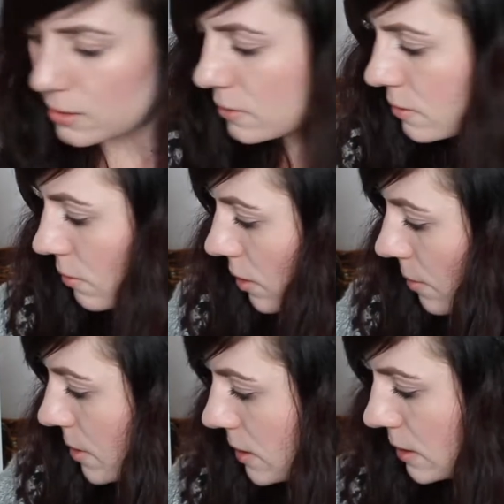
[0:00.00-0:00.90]
So
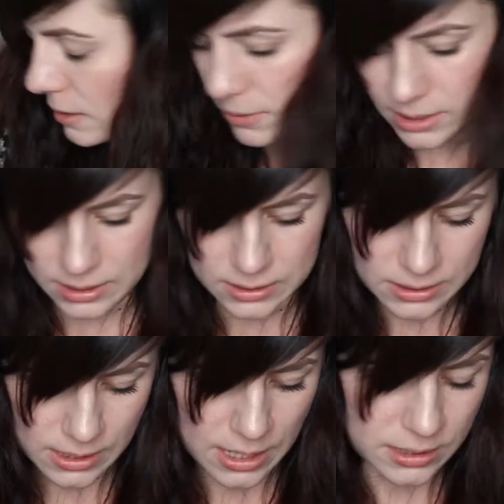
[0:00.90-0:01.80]
let me see what this
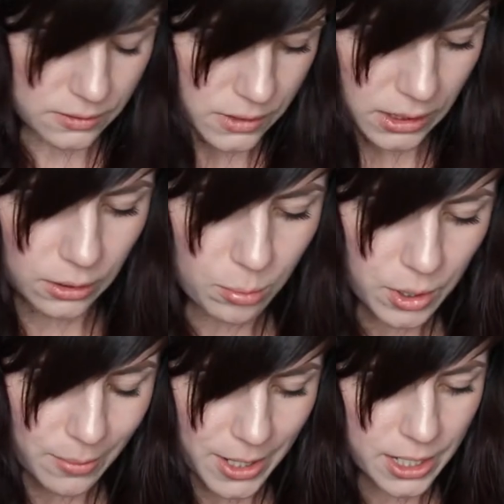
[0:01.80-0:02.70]
says. There's a little
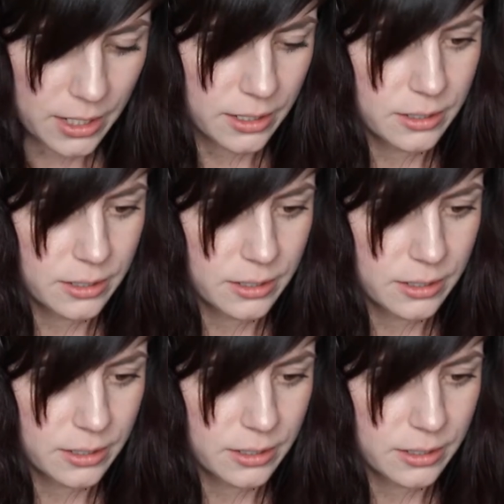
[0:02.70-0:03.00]
bookmark